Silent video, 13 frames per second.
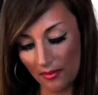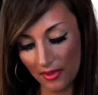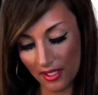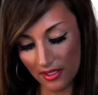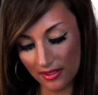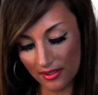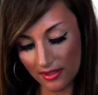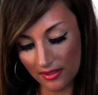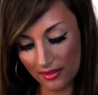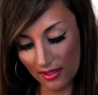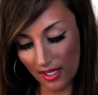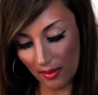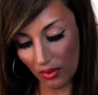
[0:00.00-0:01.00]

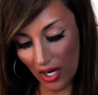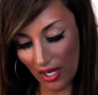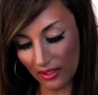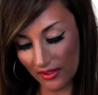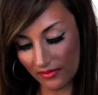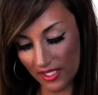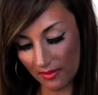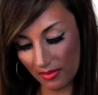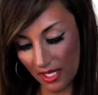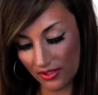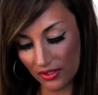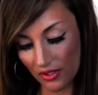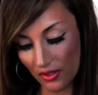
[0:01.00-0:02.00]
It's a brow lifting
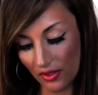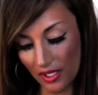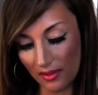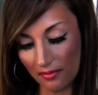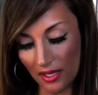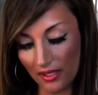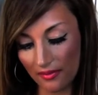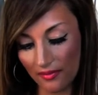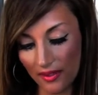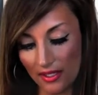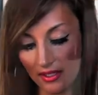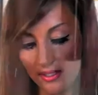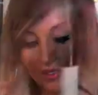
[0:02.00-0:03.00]
pencil in
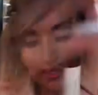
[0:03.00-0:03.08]
Benefit.